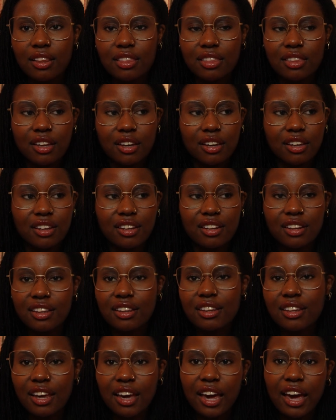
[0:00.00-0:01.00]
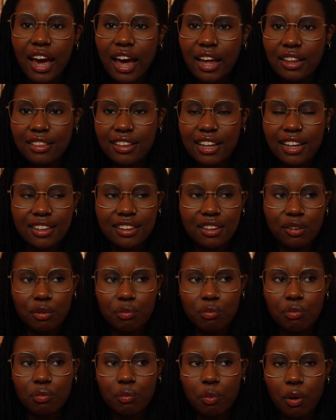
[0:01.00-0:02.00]
they had like the
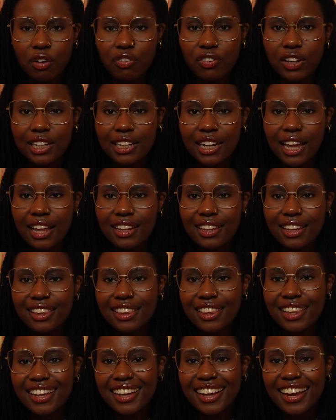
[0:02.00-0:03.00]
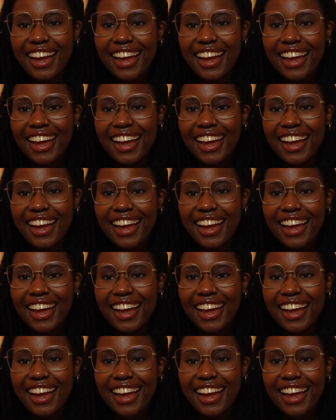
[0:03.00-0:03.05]
perfect length,